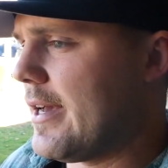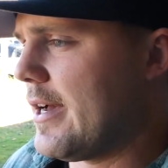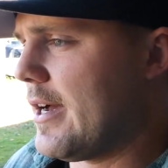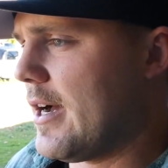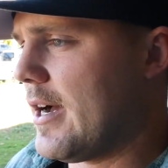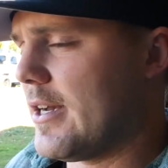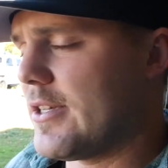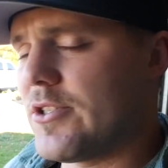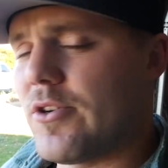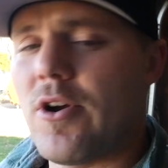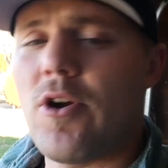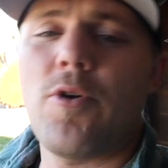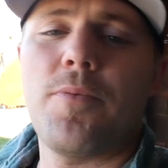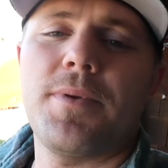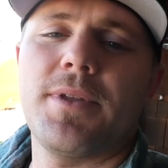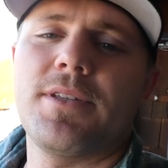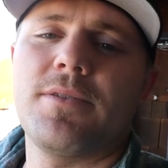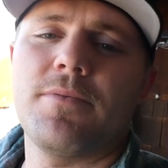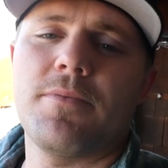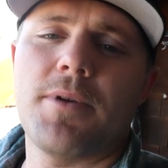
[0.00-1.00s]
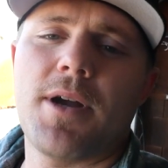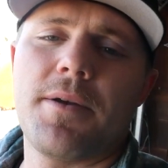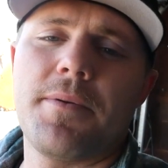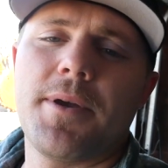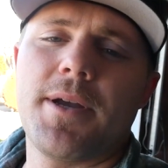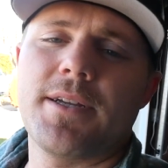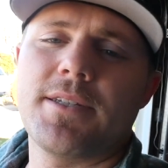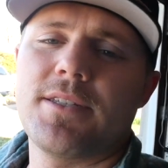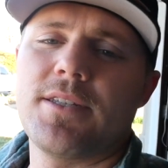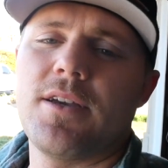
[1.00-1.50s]
So I hope it brought
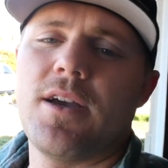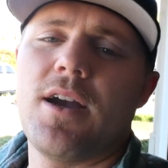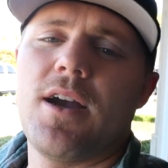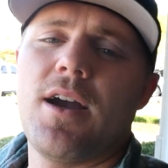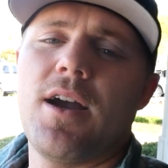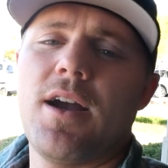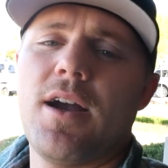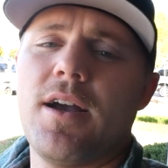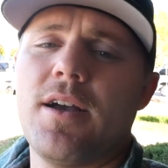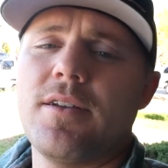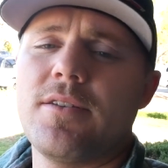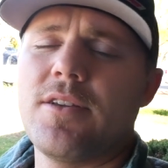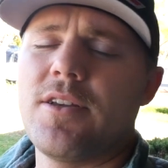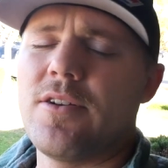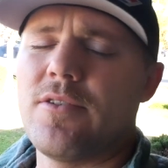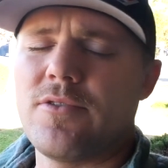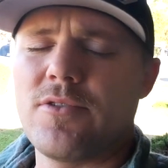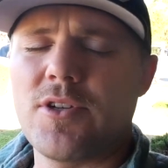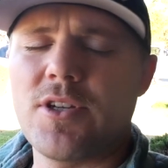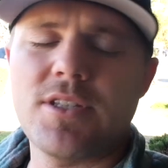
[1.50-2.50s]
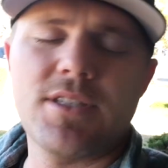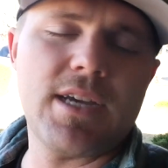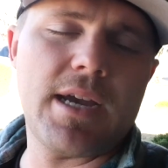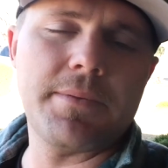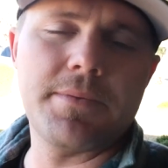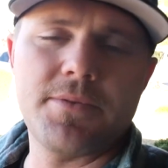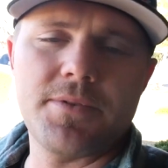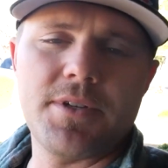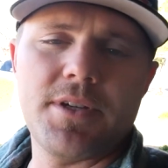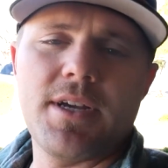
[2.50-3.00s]
back, good
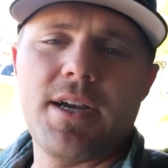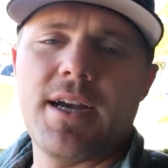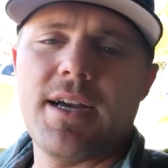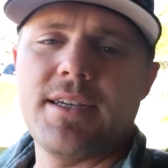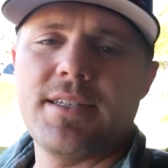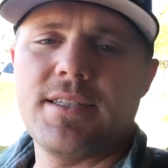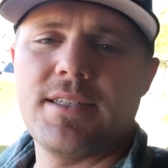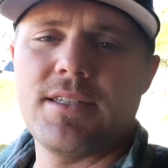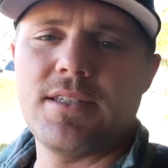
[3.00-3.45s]
times for you guys,